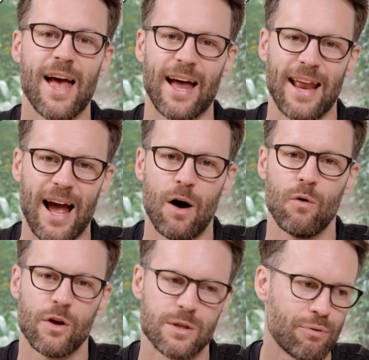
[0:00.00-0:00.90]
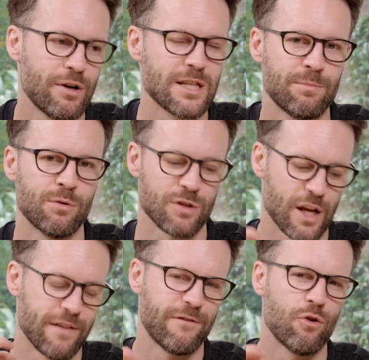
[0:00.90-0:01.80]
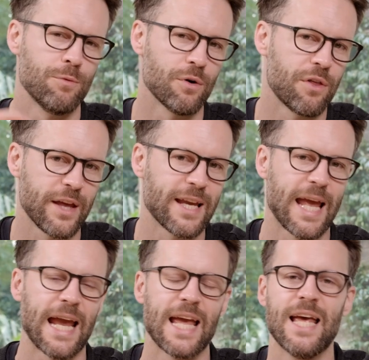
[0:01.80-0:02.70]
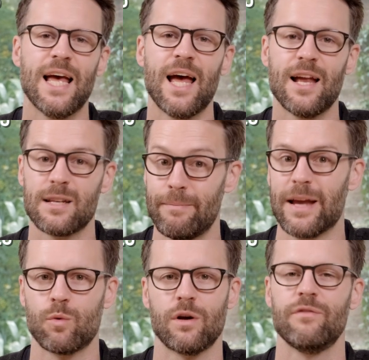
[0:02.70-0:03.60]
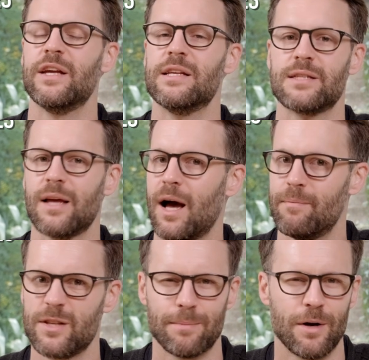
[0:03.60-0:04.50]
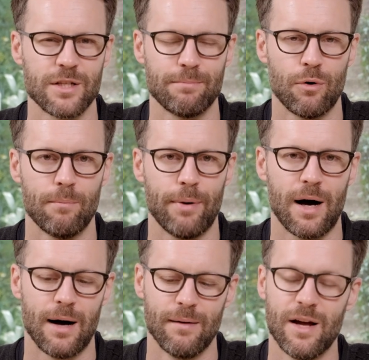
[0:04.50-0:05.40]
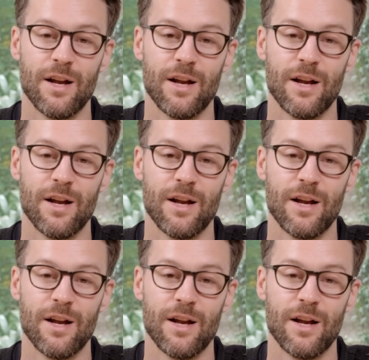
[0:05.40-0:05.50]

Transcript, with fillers: and how those principles can inform your thinking to make one of these. Um, it's the most important part.